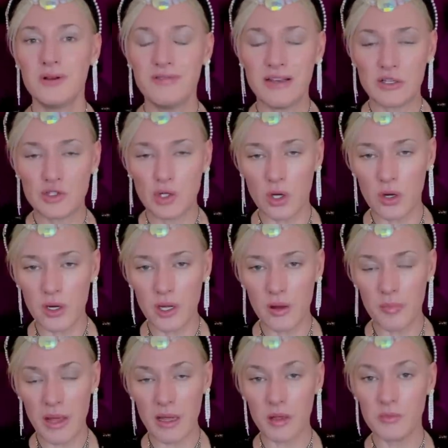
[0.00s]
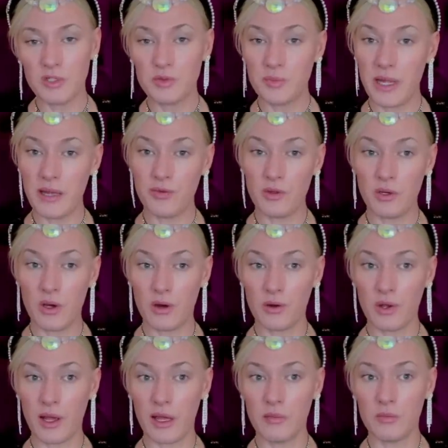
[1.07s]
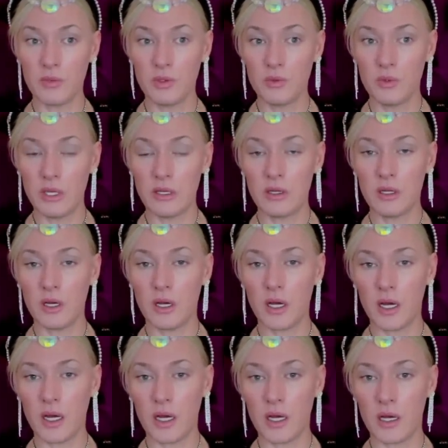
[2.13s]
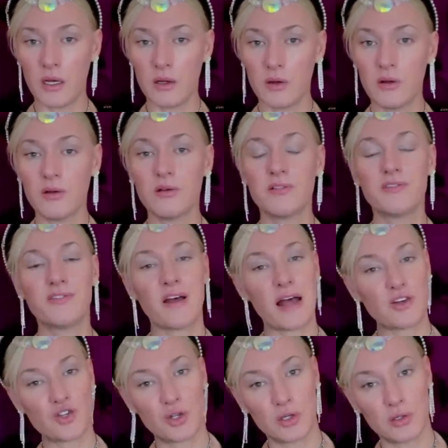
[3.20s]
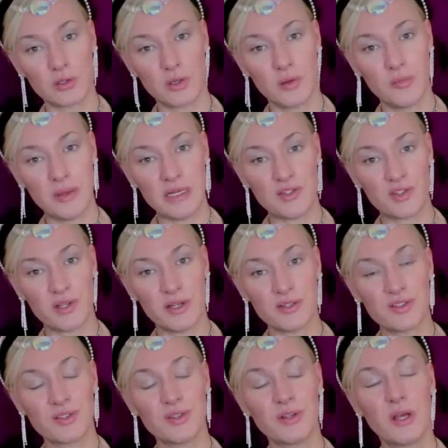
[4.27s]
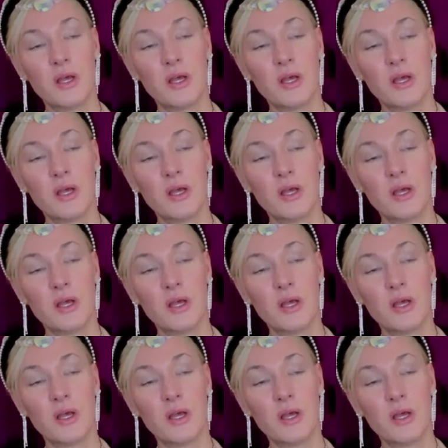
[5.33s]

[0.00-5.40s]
Victoria Beckham has played the long game with her fashion business.